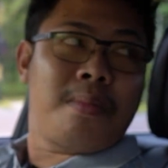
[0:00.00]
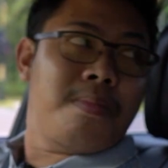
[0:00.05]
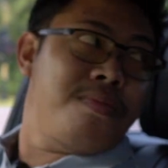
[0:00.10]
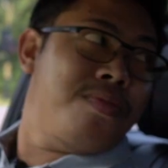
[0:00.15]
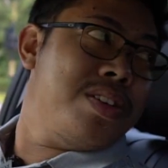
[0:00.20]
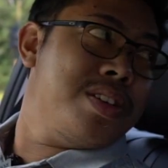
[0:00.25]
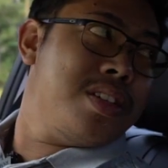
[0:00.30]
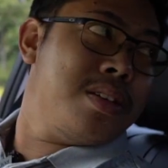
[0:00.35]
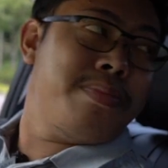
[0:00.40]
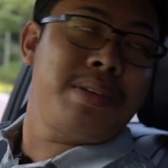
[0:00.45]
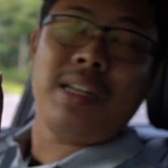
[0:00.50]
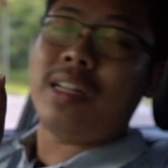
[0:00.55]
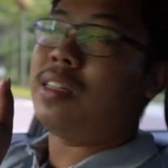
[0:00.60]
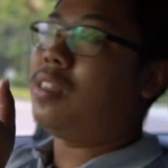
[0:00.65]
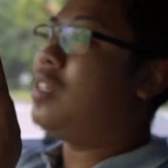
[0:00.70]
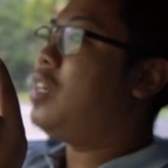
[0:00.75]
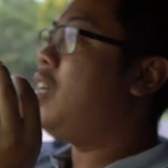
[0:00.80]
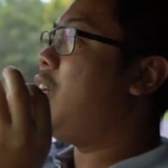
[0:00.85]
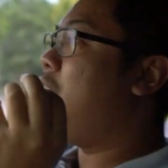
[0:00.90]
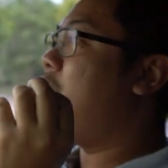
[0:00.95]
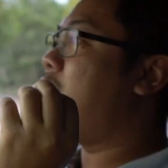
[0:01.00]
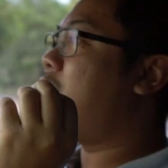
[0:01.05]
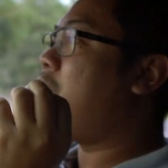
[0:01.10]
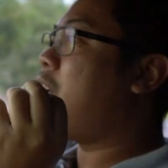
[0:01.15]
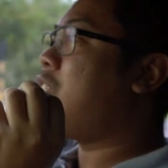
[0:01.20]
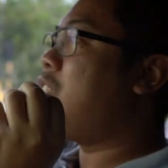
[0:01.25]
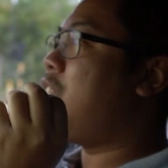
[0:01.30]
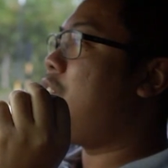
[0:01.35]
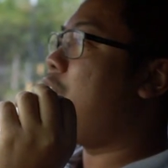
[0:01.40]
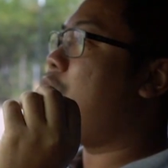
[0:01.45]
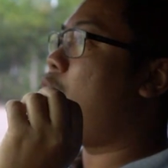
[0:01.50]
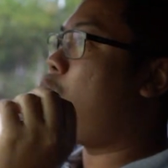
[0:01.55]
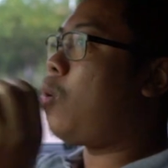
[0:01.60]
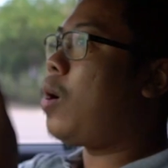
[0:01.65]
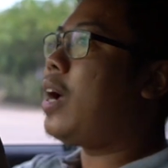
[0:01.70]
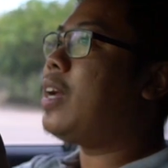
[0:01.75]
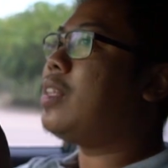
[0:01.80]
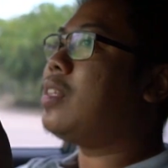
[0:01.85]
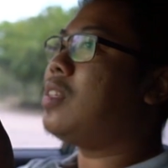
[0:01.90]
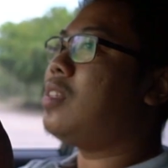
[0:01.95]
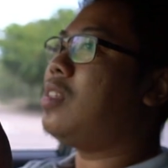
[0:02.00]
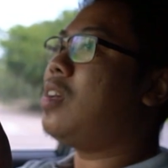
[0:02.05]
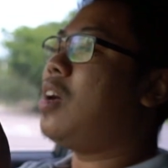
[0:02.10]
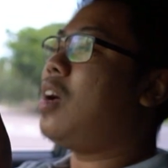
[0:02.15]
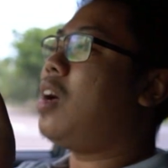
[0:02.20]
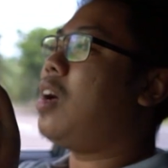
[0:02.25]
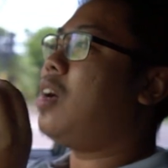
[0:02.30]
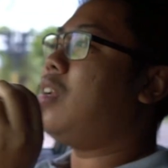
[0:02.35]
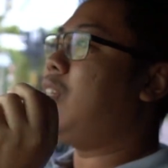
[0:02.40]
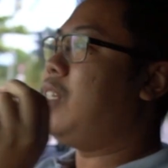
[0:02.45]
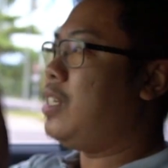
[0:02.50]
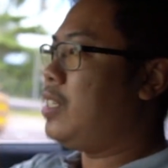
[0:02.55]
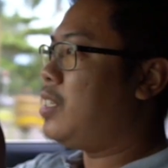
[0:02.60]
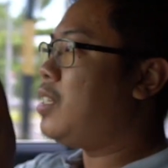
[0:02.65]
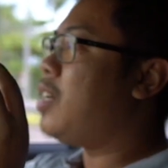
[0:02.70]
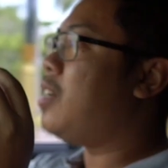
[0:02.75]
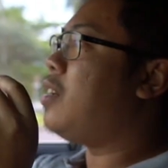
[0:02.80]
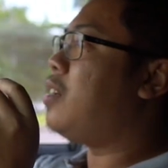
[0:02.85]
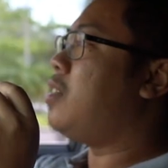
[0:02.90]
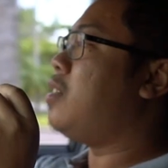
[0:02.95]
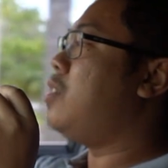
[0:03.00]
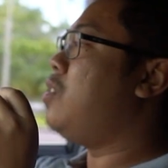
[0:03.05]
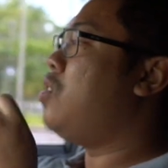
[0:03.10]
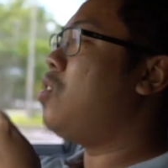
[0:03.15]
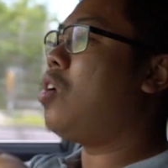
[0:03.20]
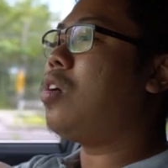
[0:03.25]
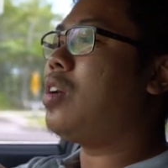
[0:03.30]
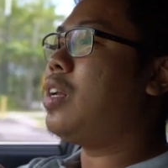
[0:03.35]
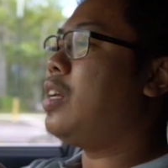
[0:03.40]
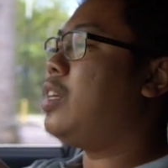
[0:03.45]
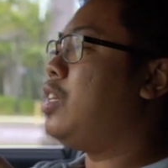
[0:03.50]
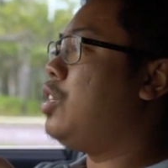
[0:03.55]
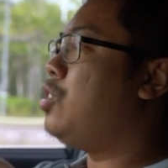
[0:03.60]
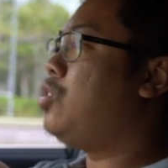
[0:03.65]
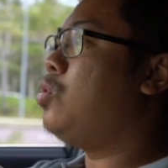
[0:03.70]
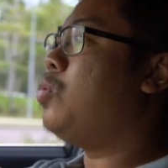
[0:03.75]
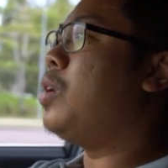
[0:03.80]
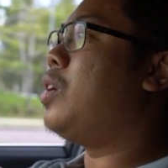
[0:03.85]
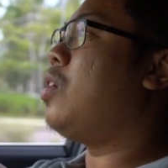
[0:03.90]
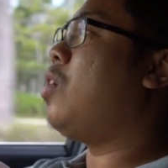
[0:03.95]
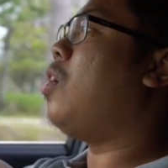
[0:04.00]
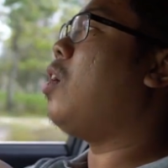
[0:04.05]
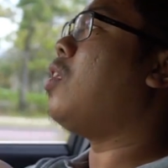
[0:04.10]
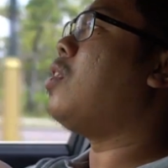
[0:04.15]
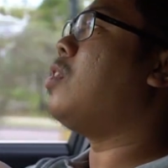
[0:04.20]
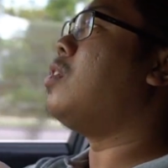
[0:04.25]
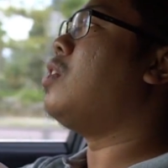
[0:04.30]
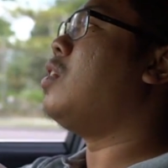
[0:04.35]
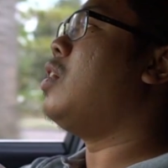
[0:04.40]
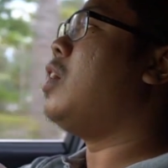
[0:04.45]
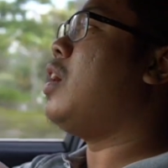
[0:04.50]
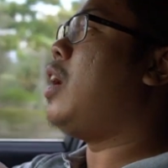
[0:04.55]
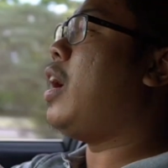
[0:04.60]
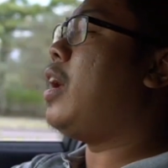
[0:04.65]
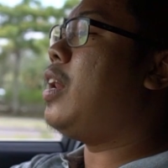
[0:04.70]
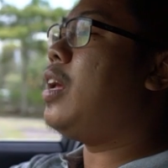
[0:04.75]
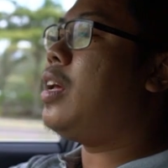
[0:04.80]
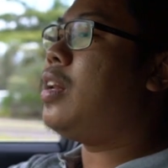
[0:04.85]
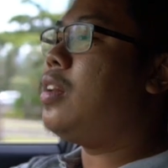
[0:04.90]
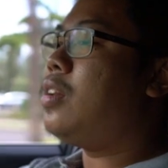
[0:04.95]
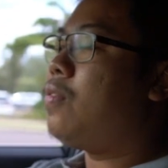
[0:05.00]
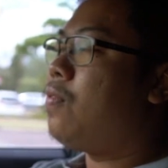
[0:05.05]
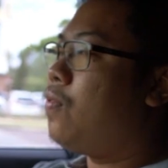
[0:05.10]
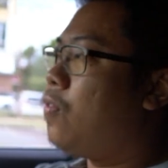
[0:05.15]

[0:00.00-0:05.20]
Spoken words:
visibility is actually quite decent, not an issue at all. And then